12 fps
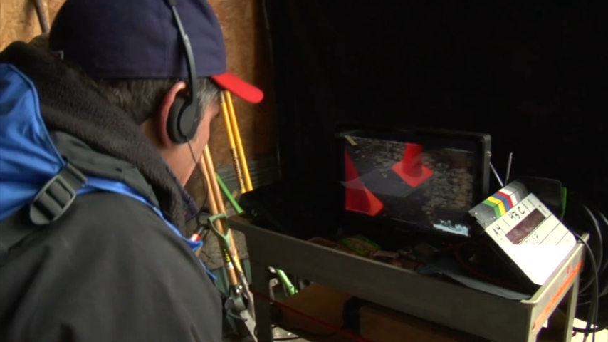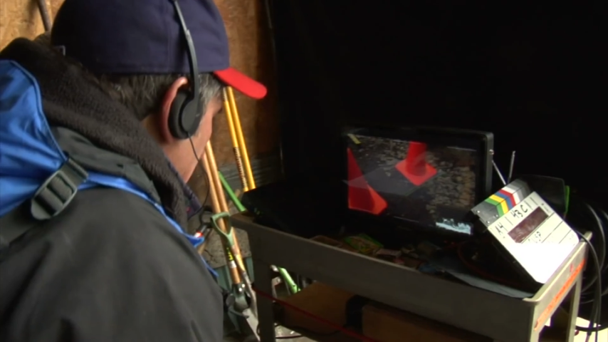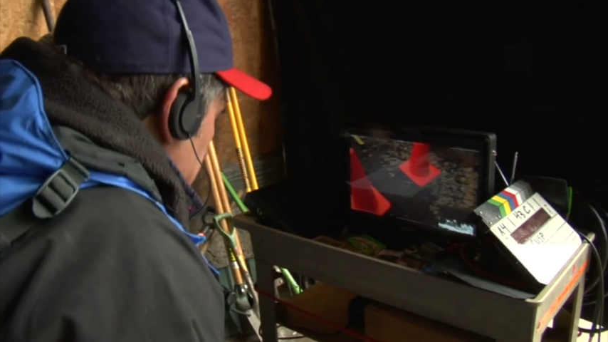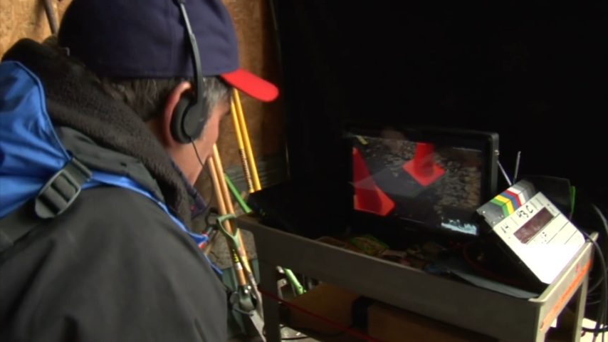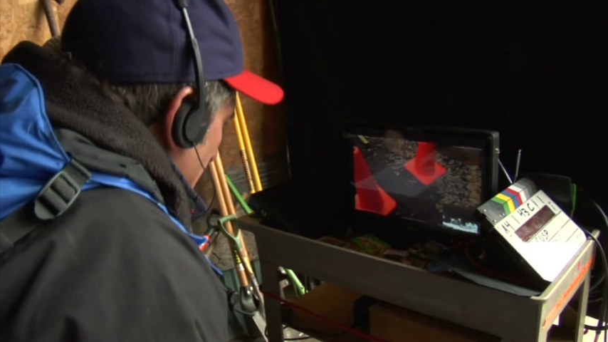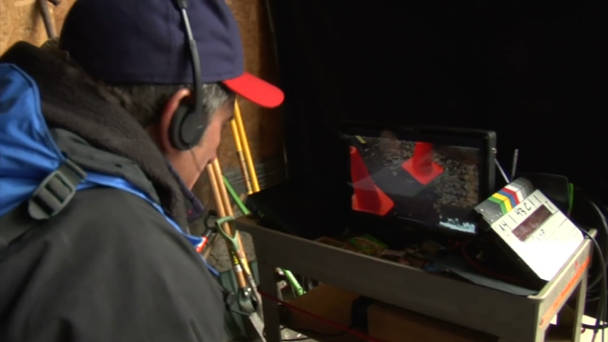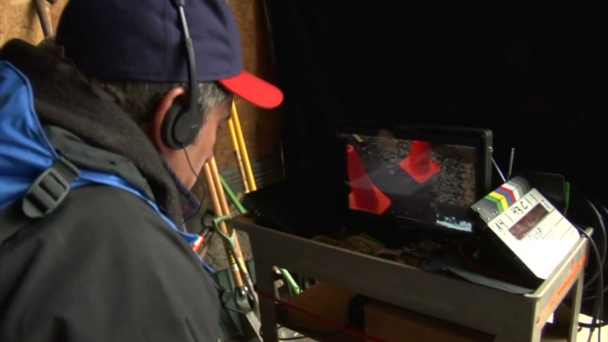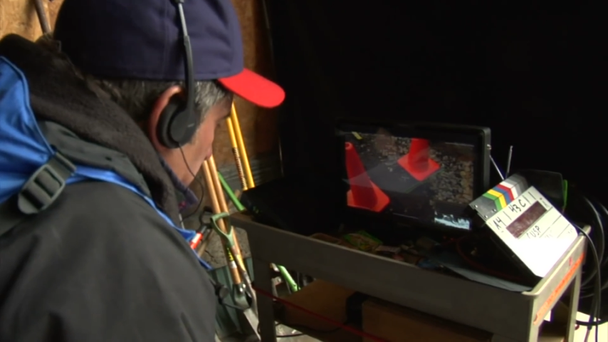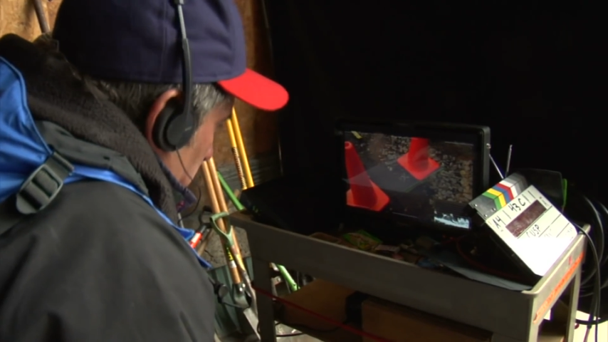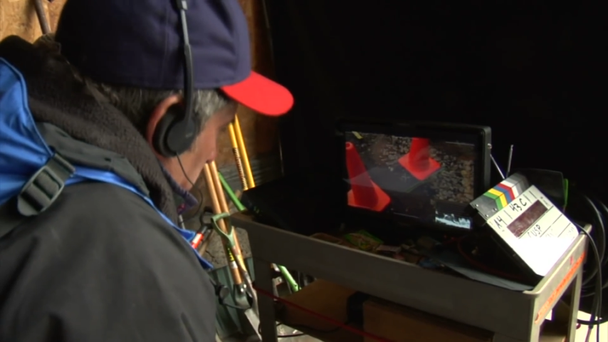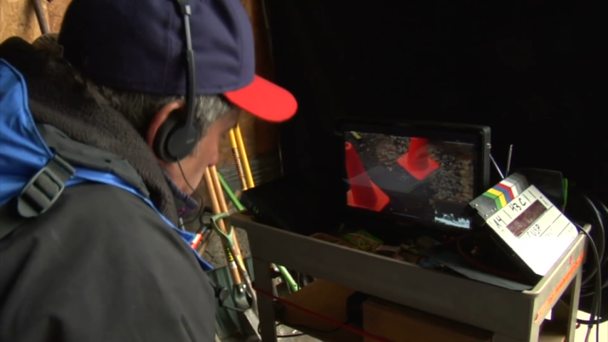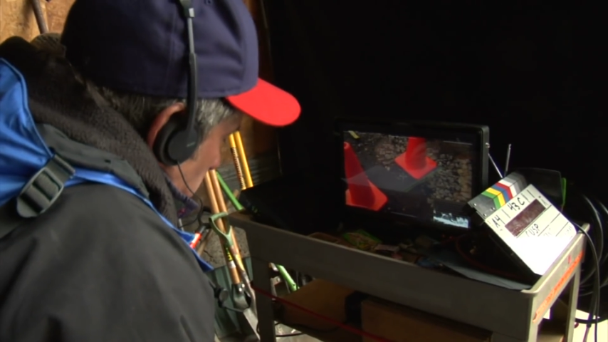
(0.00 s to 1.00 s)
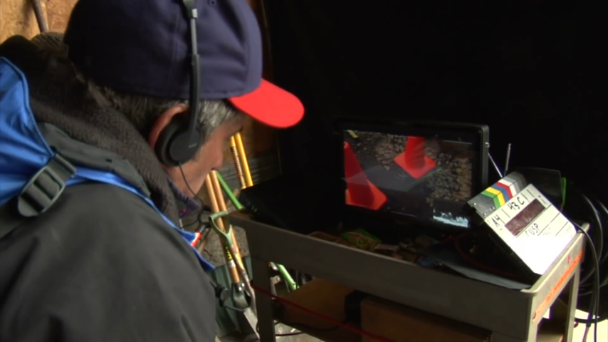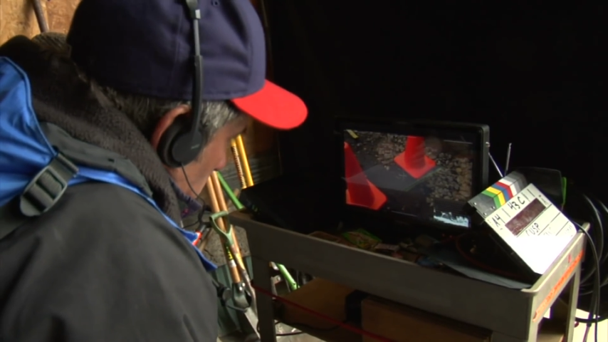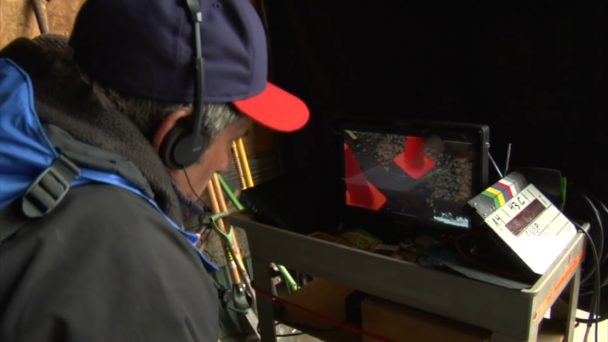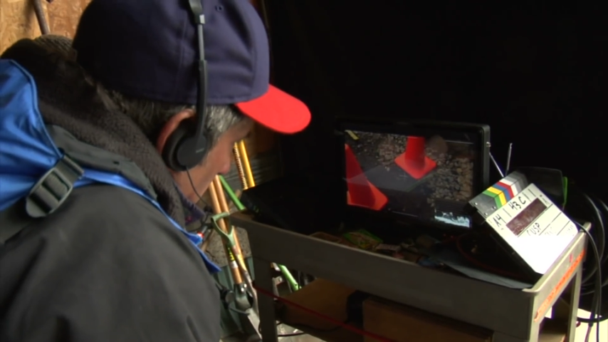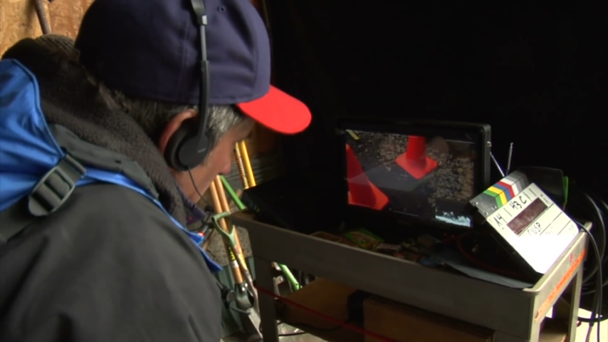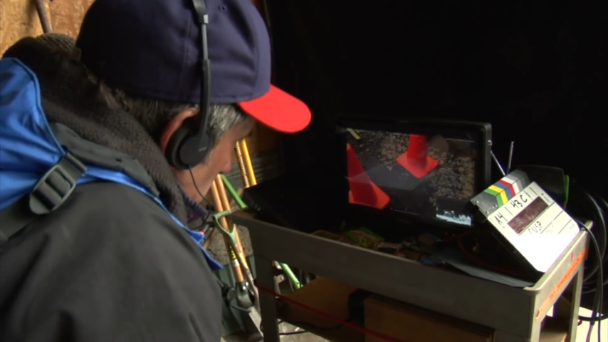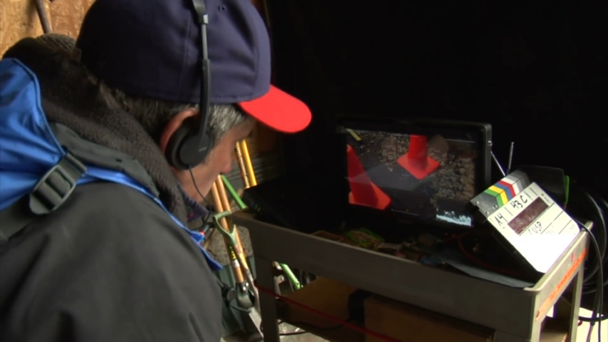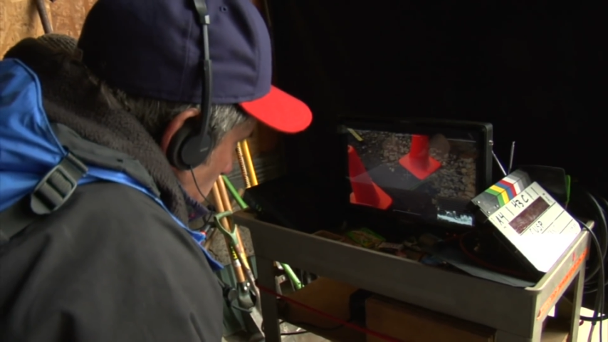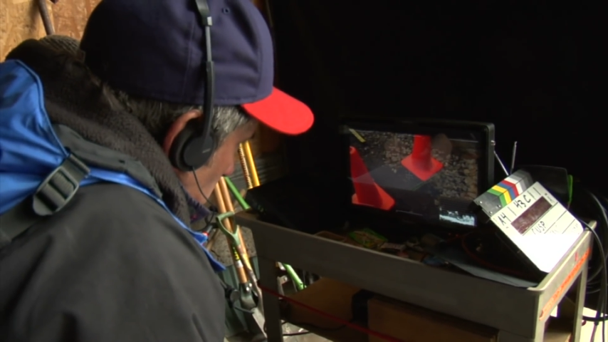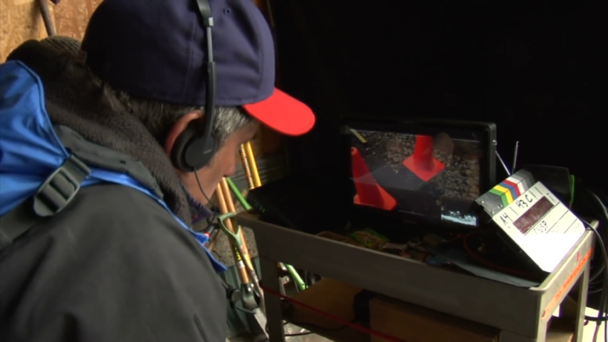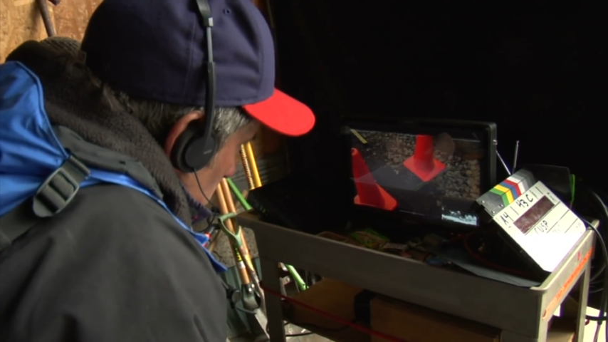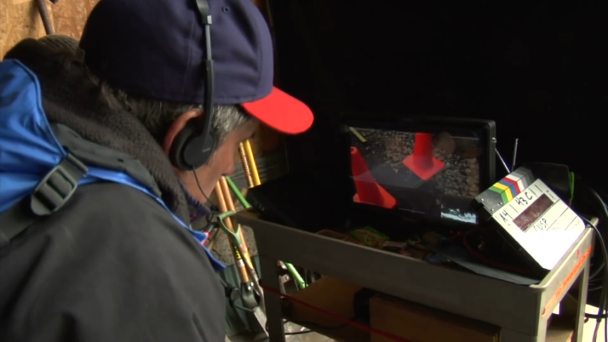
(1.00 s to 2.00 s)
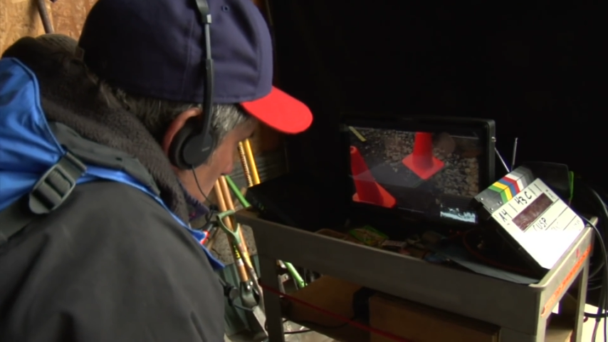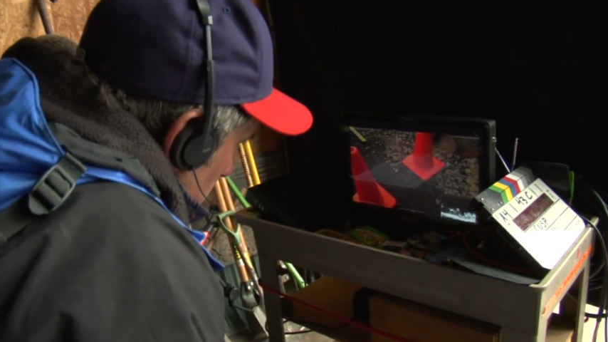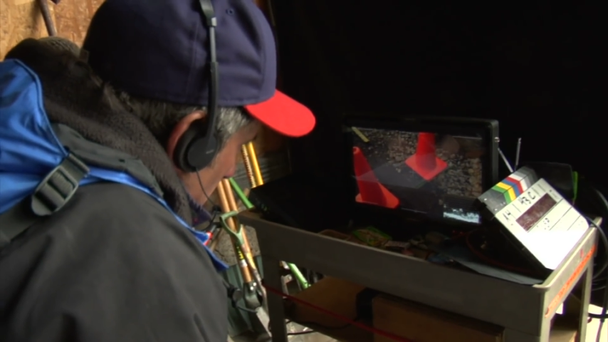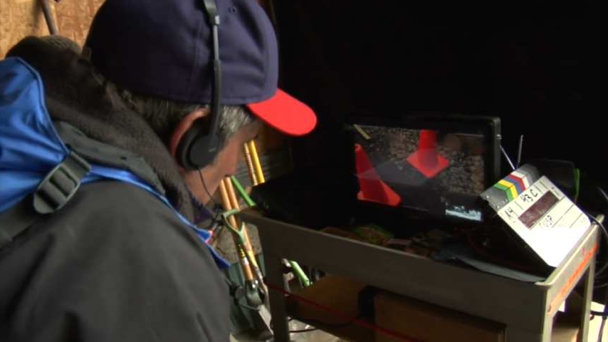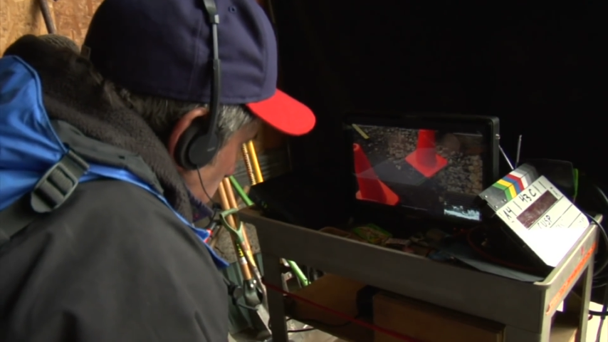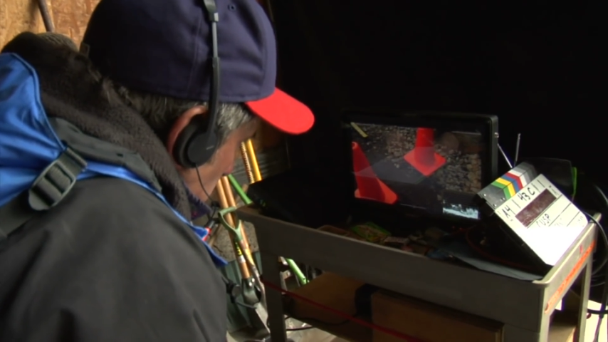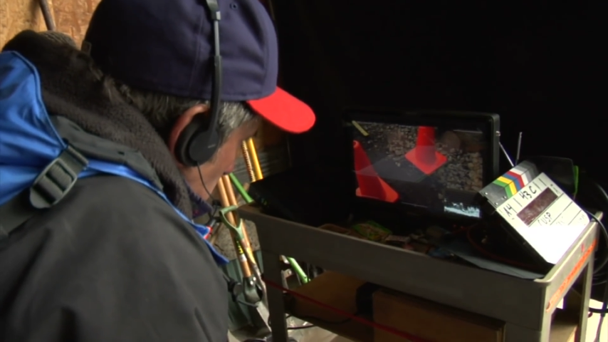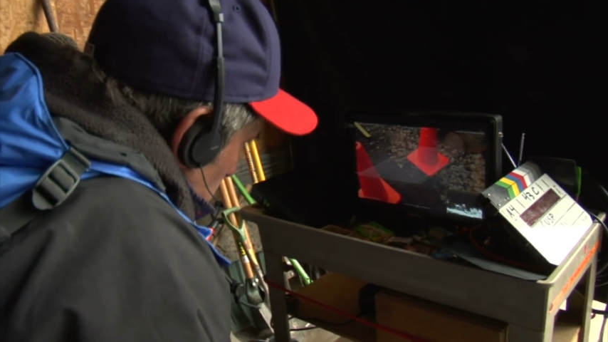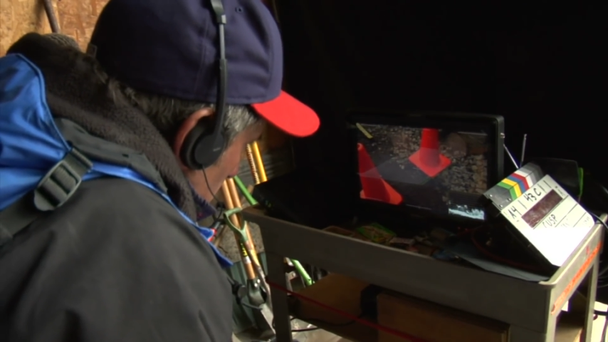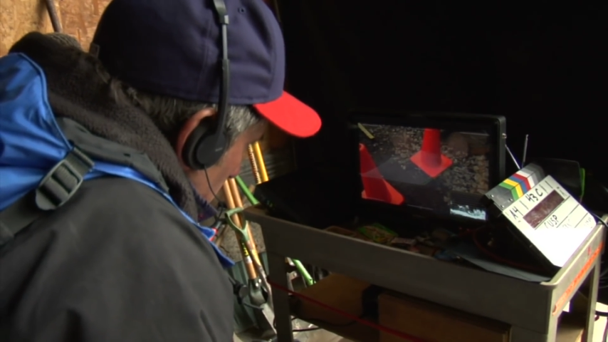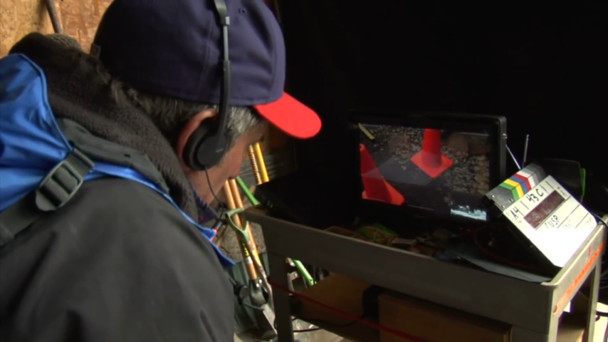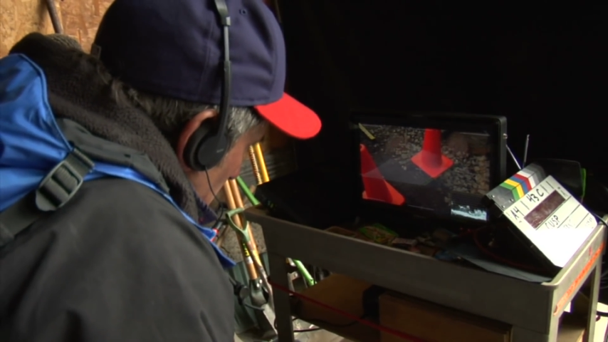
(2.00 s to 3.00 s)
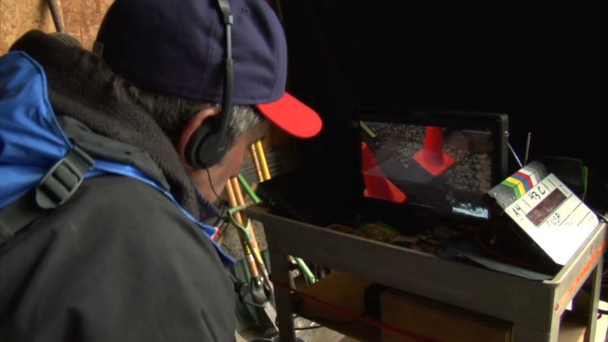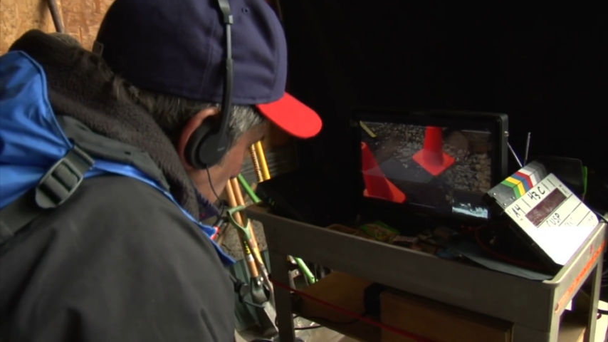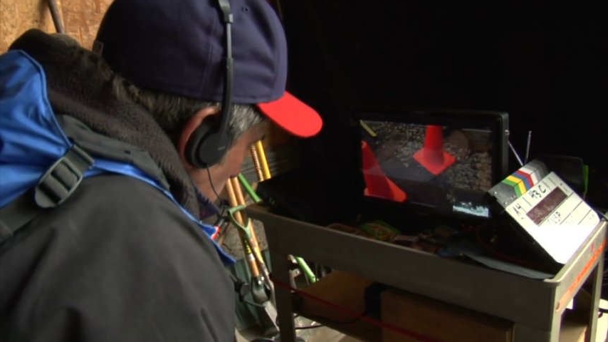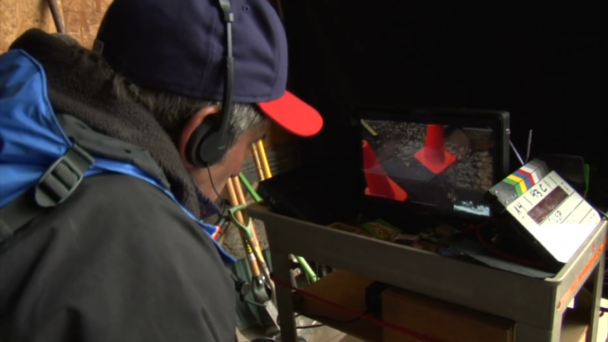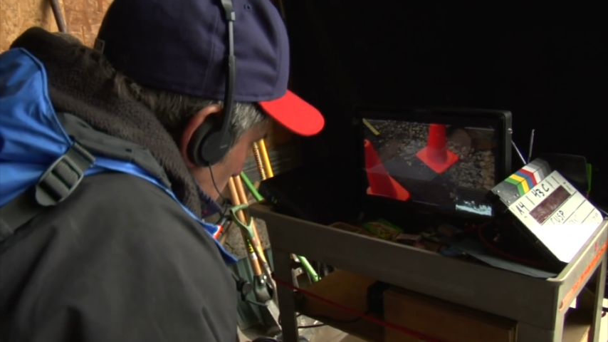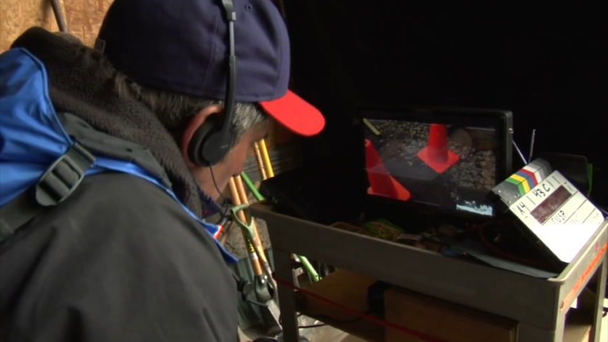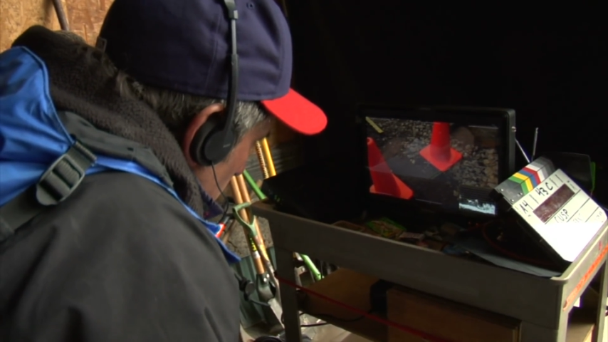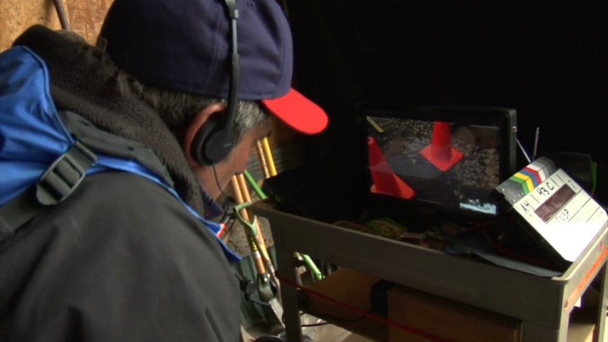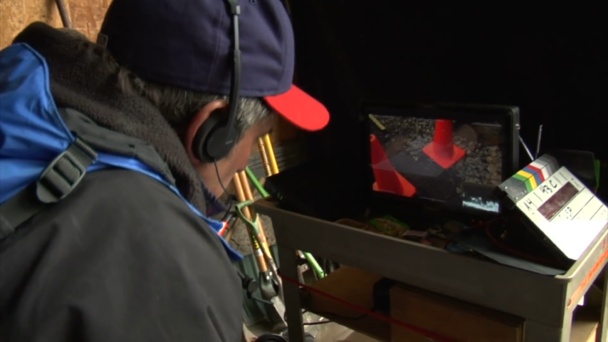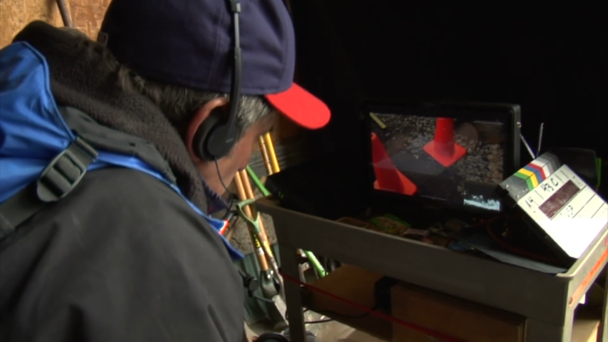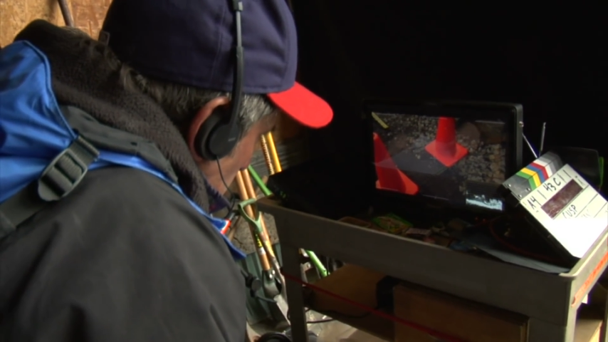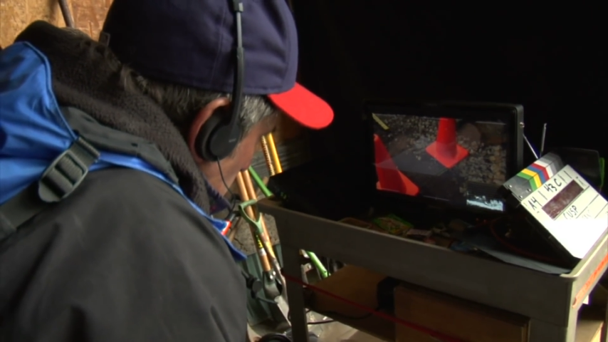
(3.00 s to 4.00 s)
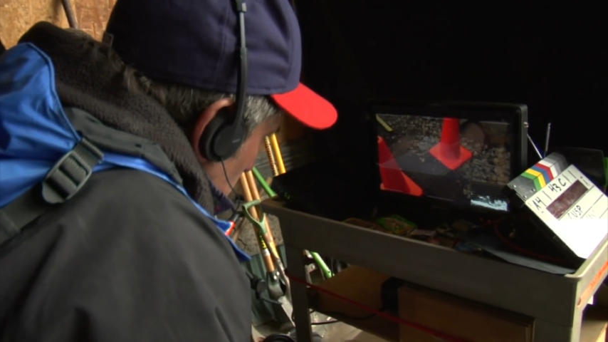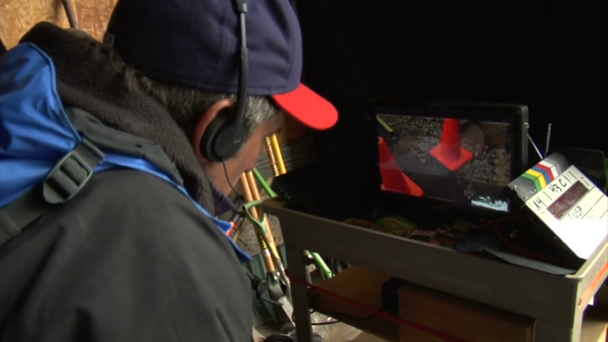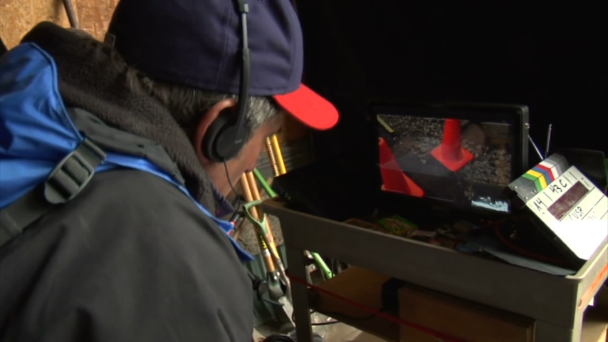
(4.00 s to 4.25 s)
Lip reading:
[unreadable: no face in view]